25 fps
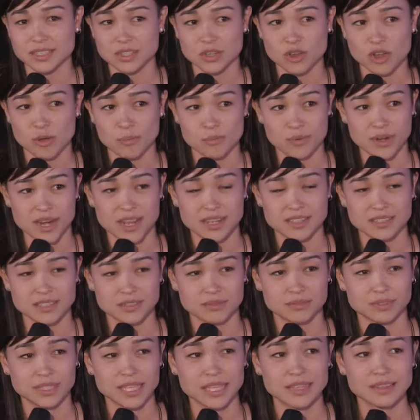to
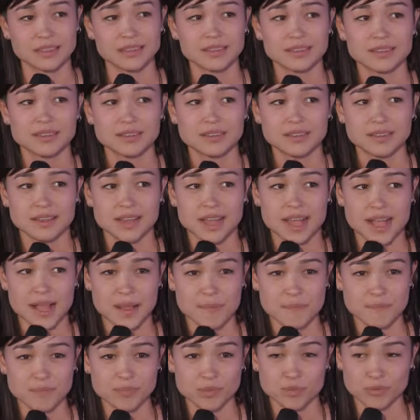comprehensively
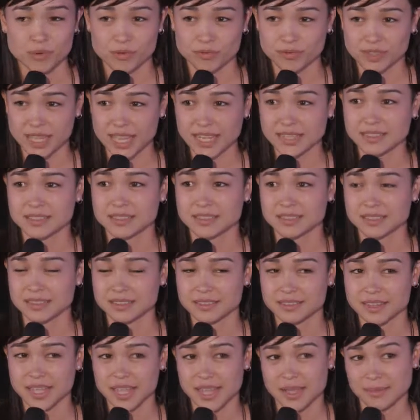reflect
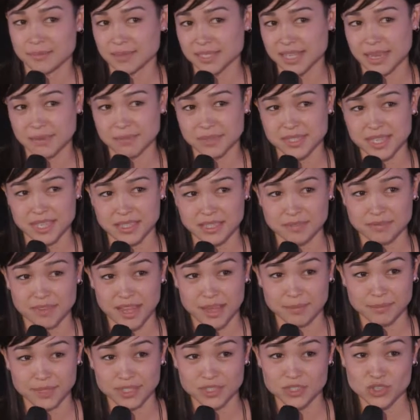same-sex
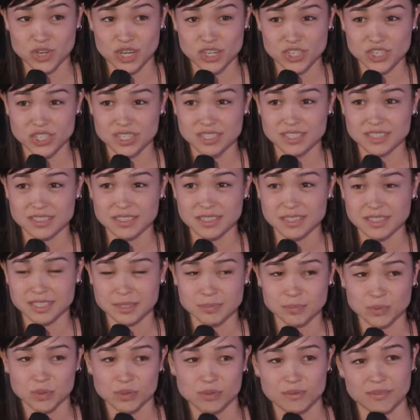family structures and
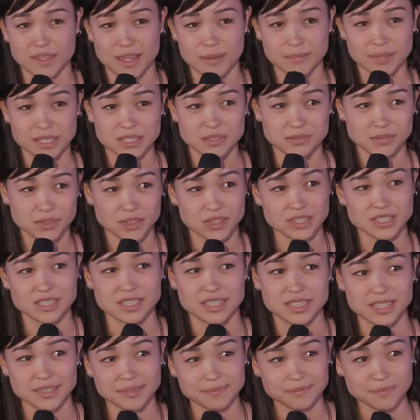explore family
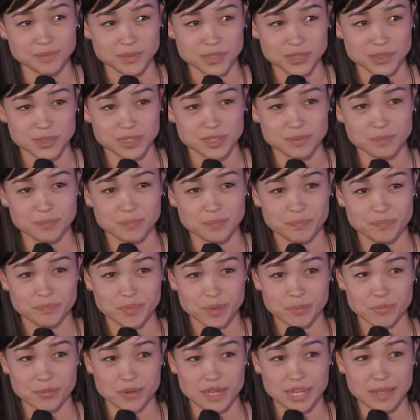diversity, which was
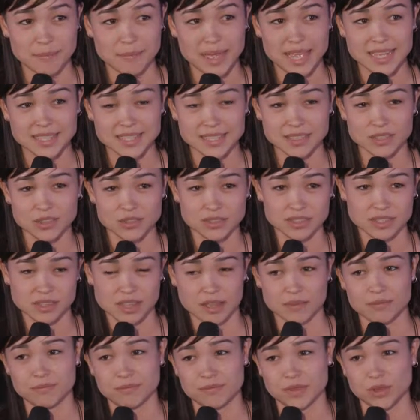pretty amazing, using
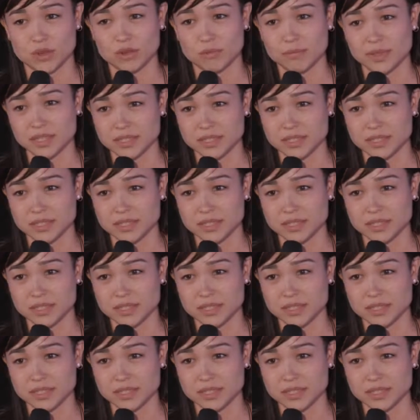that film